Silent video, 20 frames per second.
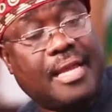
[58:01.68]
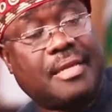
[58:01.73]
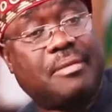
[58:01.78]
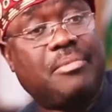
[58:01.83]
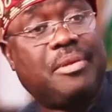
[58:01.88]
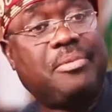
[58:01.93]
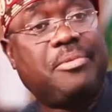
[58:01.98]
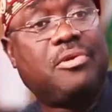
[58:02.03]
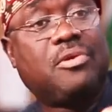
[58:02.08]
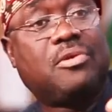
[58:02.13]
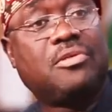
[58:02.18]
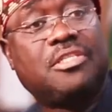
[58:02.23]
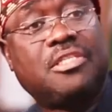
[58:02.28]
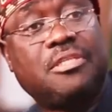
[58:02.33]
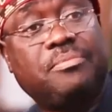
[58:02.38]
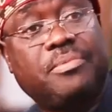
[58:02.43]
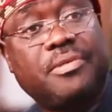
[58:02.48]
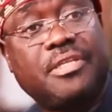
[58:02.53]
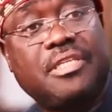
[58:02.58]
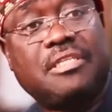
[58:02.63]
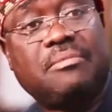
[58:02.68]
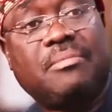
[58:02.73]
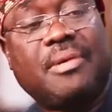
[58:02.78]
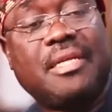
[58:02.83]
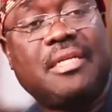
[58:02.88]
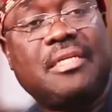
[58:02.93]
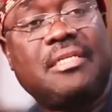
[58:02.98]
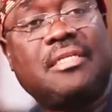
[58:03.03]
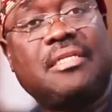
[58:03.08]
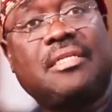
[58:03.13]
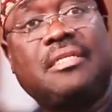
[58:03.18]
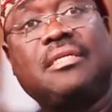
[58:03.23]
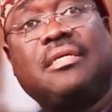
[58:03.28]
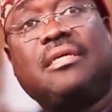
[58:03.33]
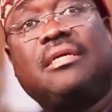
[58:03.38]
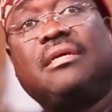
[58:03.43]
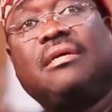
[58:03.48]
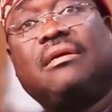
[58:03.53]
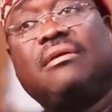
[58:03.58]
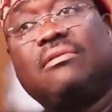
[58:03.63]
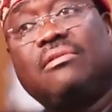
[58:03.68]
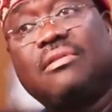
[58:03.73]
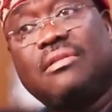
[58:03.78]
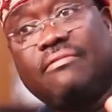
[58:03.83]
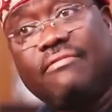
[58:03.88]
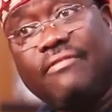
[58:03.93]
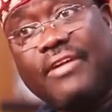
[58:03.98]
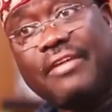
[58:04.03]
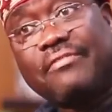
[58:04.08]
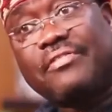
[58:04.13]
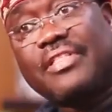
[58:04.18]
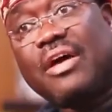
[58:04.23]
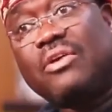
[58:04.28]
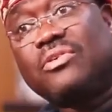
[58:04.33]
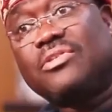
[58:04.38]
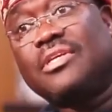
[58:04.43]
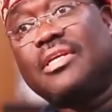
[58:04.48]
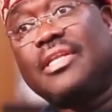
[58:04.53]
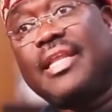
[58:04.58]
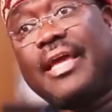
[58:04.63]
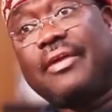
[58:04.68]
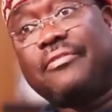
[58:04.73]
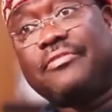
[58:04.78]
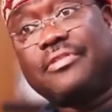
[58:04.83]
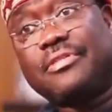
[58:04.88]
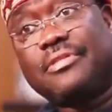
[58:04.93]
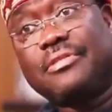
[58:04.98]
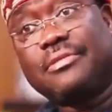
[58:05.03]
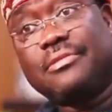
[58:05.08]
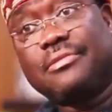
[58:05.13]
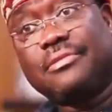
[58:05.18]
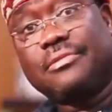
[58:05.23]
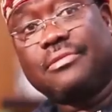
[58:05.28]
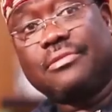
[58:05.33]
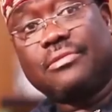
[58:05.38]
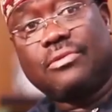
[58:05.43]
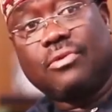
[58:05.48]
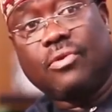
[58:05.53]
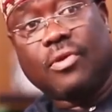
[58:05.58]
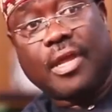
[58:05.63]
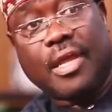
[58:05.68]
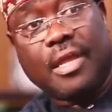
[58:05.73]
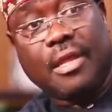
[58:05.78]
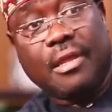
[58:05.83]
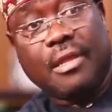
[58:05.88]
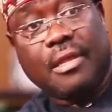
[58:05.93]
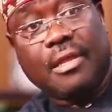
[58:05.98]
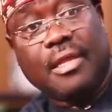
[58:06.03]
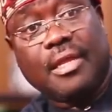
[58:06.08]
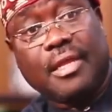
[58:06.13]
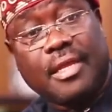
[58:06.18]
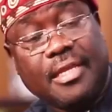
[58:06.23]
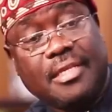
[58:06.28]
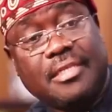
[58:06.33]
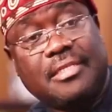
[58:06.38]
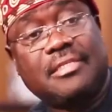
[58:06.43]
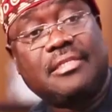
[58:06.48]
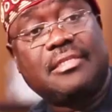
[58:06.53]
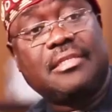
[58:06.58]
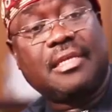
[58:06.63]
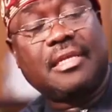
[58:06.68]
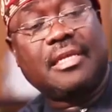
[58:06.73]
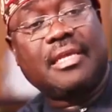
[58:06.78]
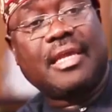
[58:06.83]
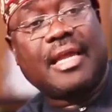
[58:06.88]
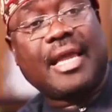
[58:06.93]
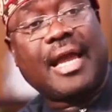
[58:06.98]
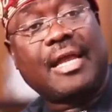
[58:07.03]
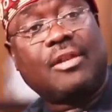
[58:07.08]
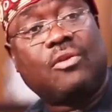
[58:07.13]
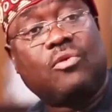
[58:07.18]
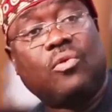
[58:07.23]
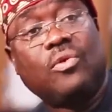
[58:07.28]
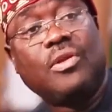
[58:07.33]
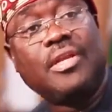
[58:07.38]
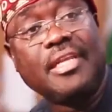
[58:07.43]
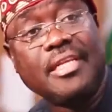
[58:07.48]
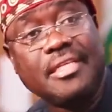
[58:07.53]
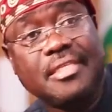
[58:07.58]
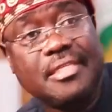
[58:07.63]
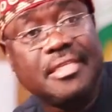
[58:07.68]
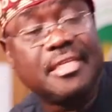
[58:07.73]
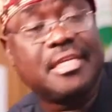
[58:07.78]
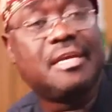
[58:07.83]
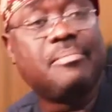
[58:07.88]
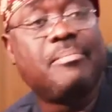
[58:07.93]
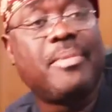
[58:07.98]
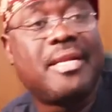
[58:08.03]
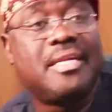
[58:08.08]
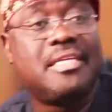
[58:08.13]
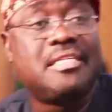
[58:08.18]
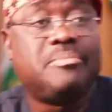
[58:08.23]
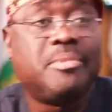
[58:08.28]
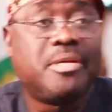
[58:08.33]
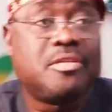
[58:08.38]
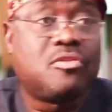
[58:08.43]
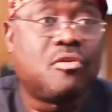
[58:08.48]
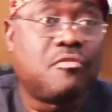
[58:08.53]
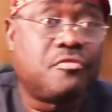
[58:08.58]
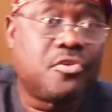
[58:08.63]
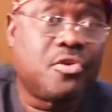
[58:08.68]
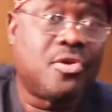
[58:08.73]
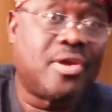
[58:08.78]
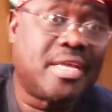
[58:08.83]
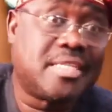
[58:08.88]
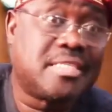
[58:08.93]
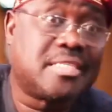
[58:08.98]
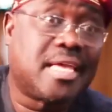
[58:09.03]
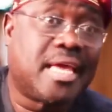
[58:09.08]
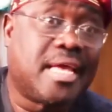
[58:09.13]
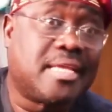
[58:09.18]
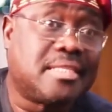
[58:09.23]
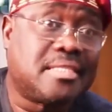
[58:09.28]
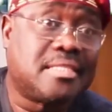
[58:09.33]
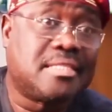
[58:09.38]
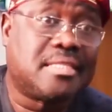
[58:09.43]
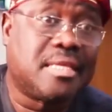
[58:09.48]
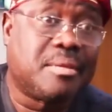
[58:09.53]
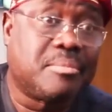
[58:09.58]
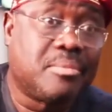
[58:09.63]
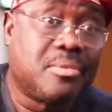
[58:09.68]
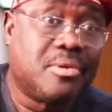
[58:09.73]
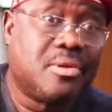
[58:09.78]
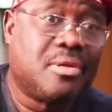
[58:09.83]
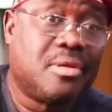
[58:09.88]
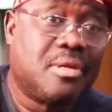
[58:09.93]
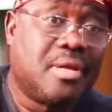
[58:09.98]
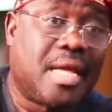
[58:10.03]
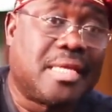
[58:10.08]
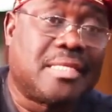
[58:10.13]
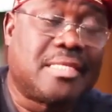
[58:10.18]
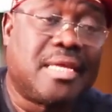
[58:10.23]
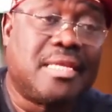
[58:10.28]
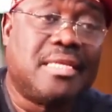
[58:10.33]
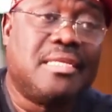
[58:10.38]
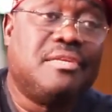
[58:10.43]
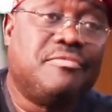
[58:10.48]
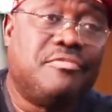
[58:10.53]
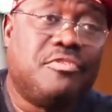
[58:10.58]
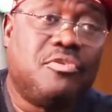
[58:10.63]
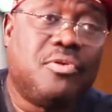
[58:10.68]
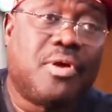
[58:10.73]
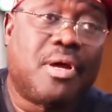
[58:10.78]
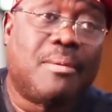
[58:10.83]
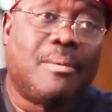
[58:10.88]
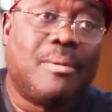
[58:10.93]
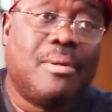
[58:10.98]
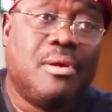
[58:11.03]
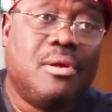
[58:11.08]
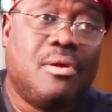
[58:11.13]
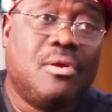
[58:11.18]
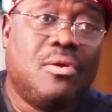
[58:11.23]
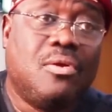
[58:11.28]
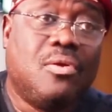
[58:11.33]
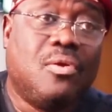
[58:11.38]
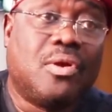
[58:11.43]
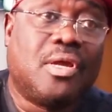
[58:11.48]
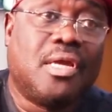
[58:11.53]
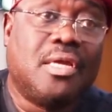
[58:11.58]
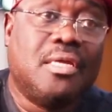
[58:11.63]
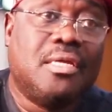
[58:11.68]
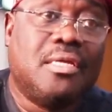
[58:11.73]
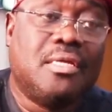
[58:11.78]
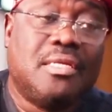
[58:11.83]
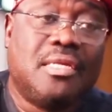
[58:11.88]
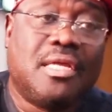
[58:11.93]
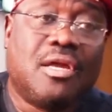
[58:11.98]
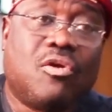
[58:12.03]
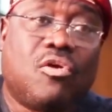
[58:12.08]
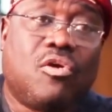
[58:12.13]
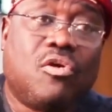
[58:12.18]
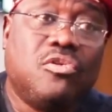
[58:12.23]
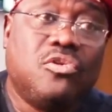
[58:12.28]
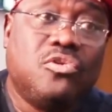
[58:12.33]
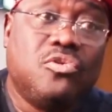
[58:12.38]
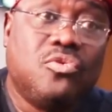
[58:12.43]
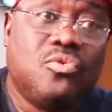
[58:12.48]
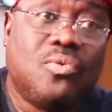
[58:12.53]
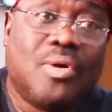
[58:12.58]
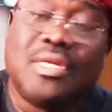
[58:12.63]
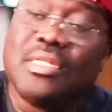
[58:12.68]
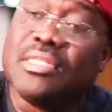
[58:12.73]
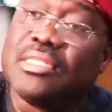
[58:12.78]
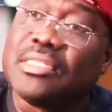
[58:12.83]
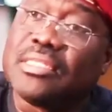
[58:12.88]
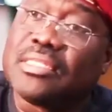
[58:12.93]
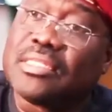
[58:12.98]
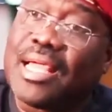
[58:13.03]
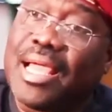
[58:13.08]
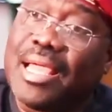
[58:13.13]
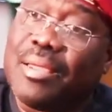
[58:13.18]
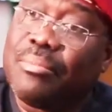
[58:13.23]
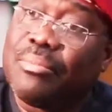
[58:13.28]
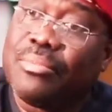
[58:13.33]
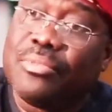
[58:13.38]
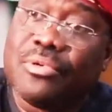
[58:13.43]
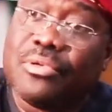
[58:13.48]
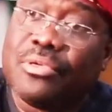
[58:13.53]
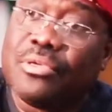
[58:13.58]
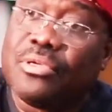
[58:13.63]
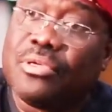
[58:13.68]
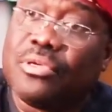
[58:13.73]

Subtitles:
and maybe your GP is managing 5,000 lives, okay? It's an holistic management of your healthcare system as an individual, okay? They call you when it is time,